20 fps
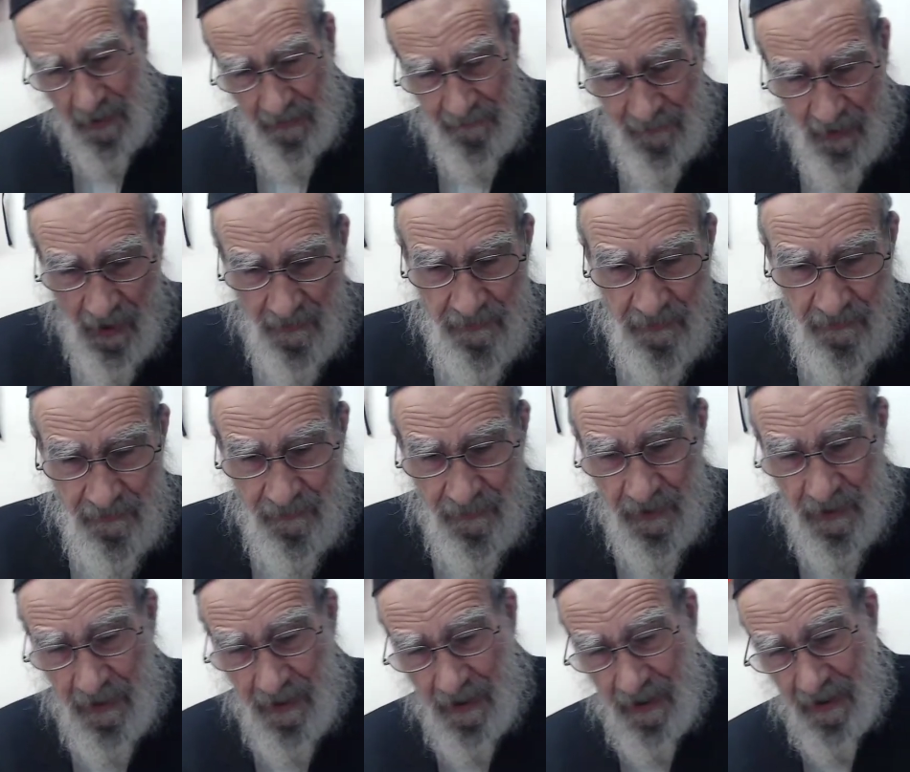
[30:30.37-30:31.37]
another
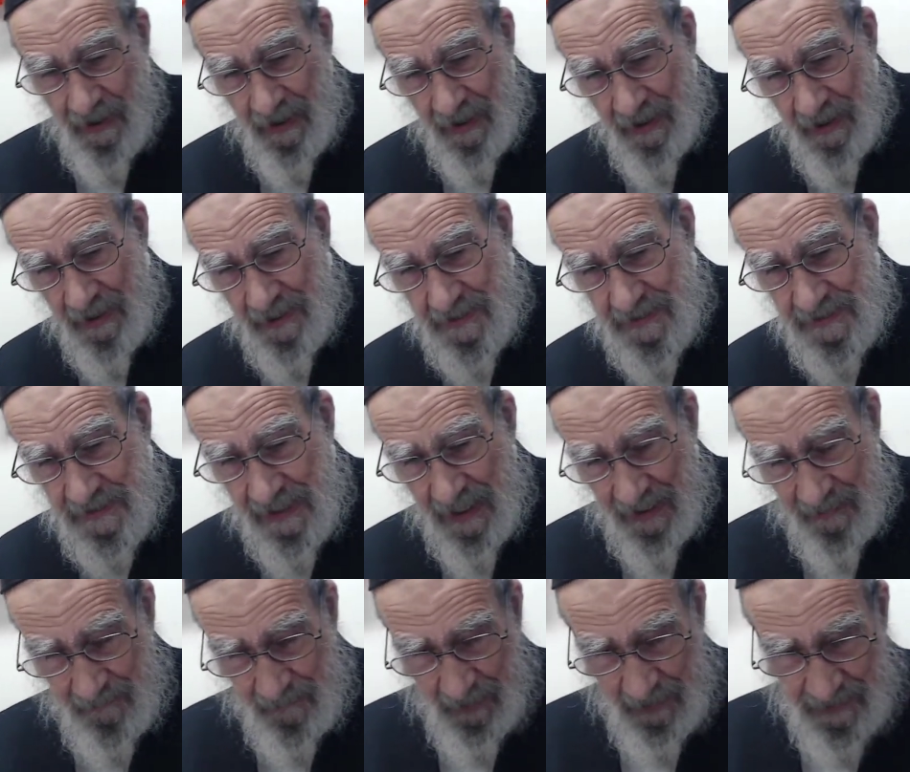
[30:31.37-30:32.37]

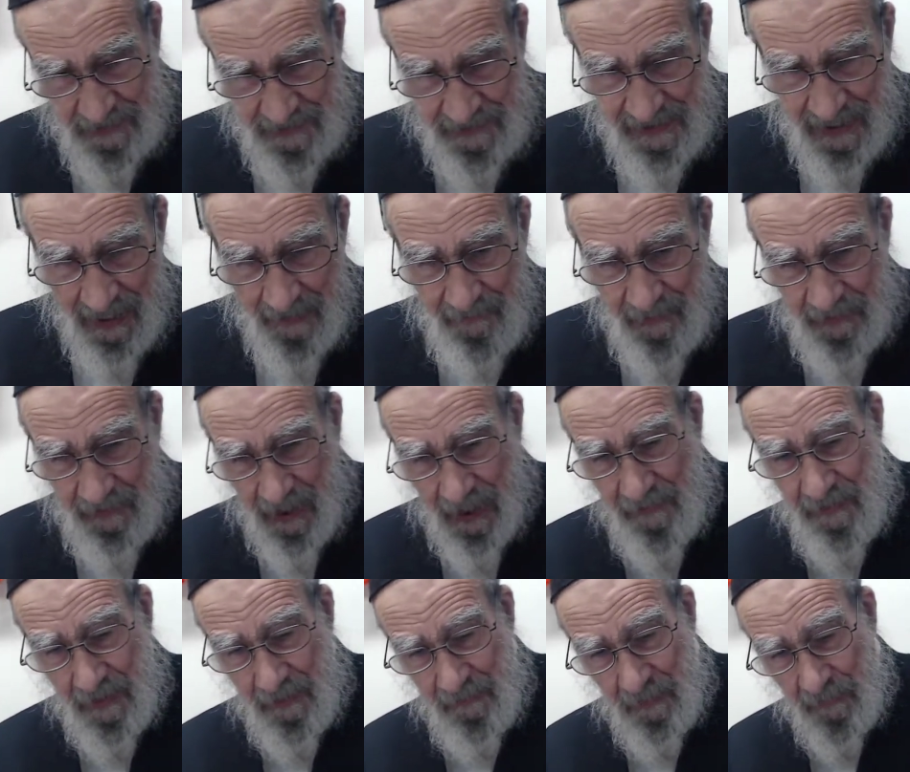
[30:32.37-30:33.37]
step, step,
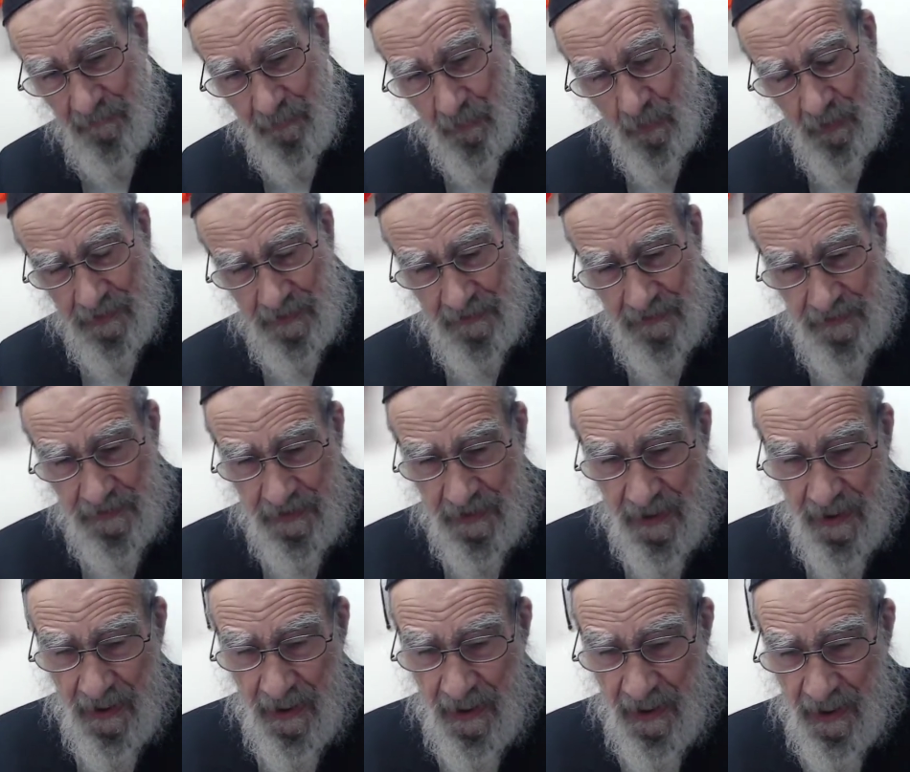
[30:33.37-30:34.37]
another important
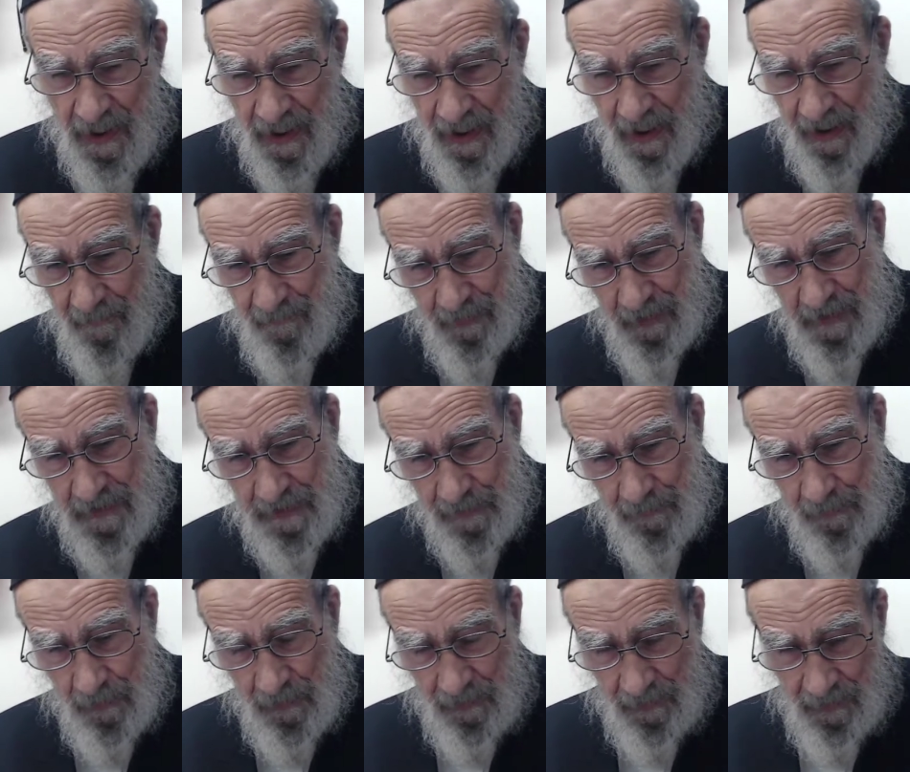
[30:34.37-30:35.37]

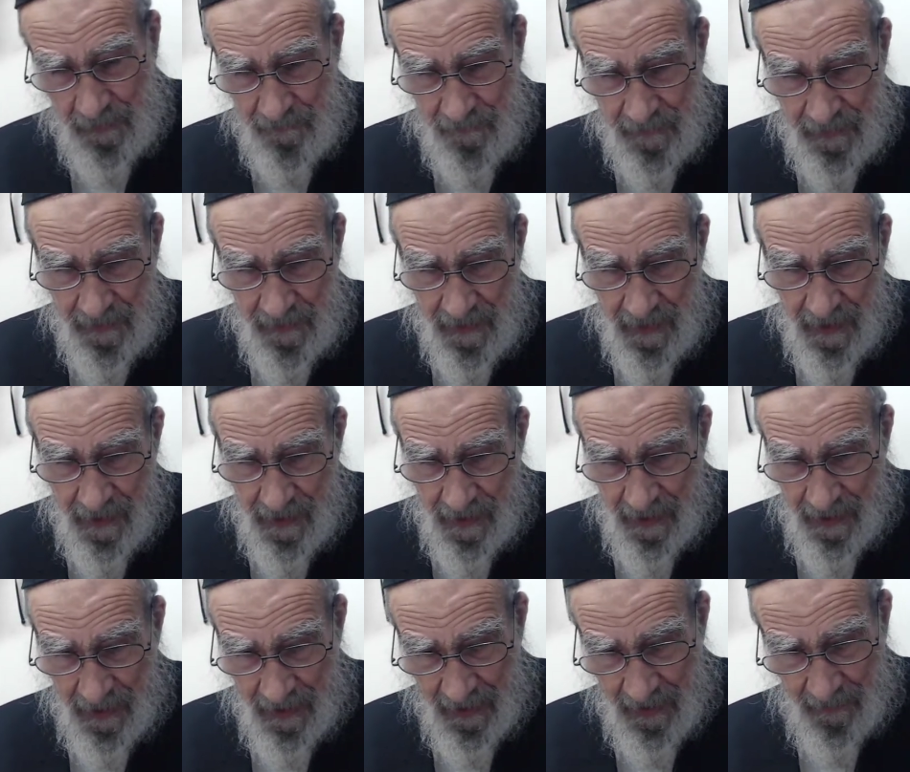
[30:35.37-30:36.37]
principle,
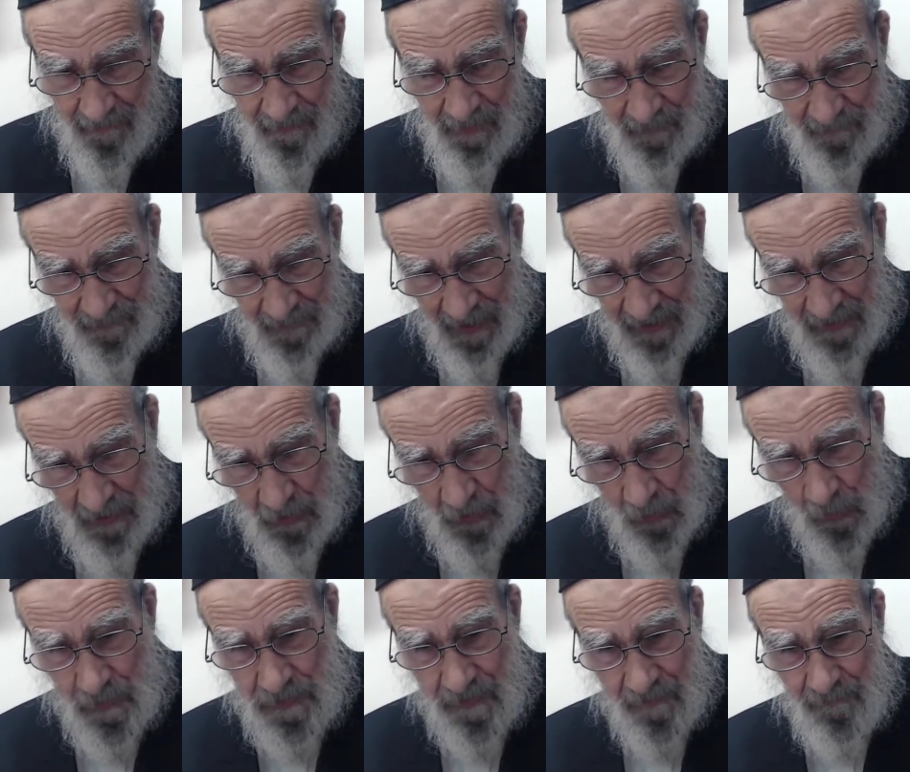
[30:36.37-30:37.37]
a, a
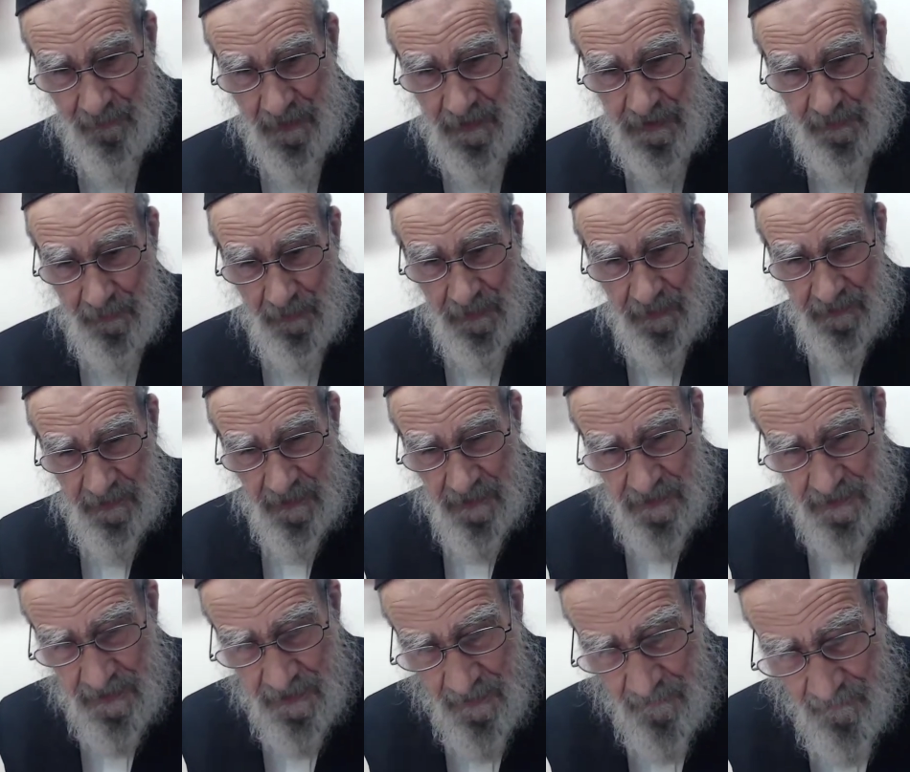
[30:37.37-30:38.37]
conclusive principle in
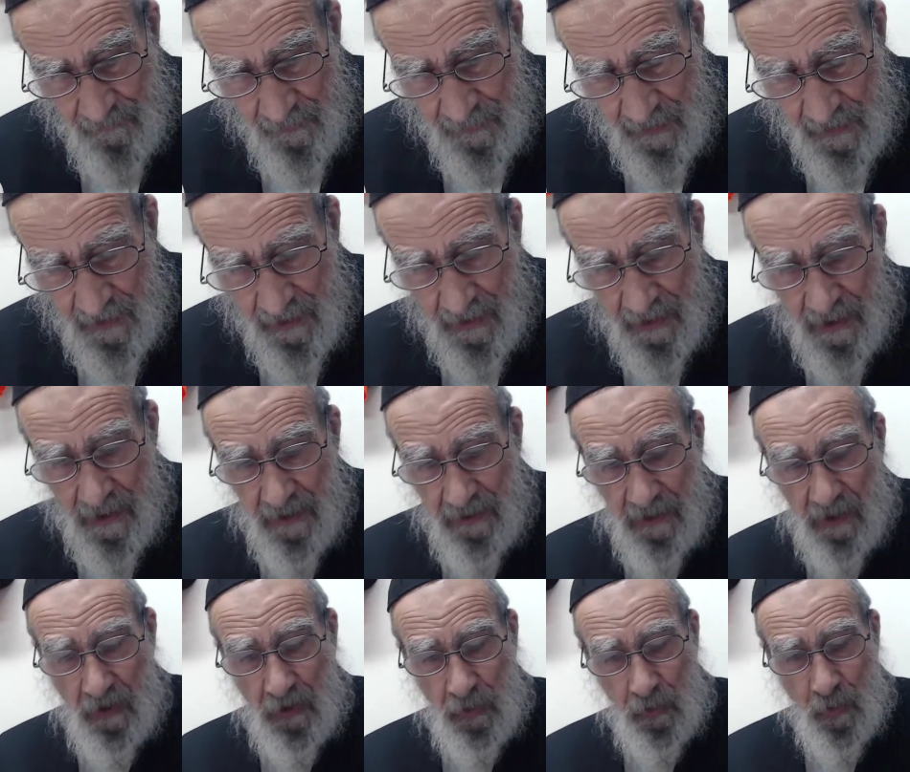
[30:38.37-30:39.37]
this
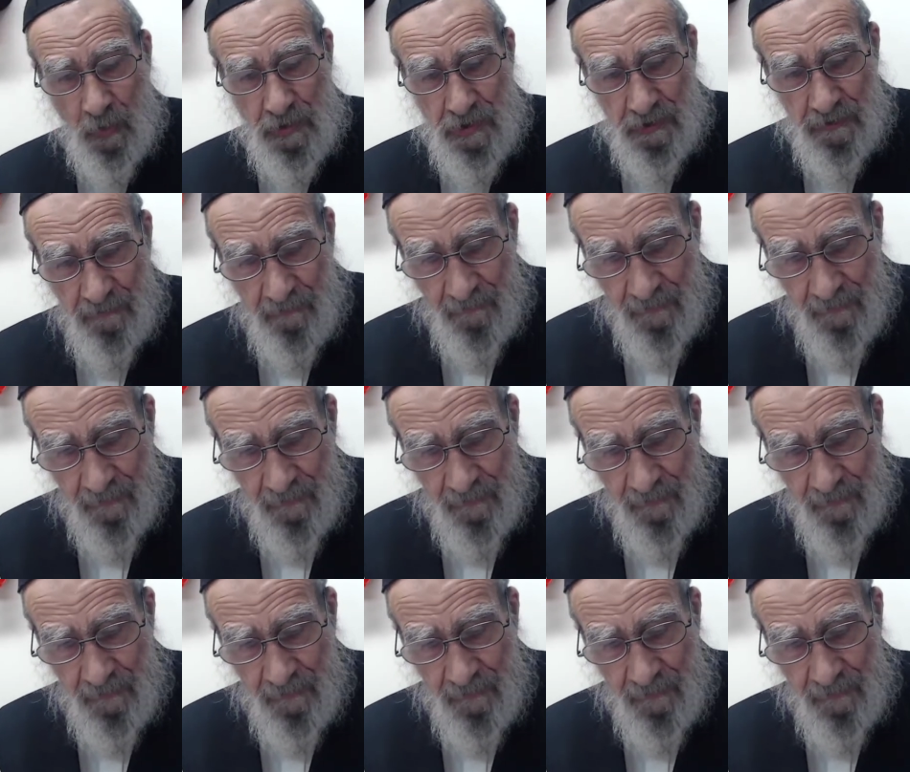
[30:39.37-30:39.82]
conclusion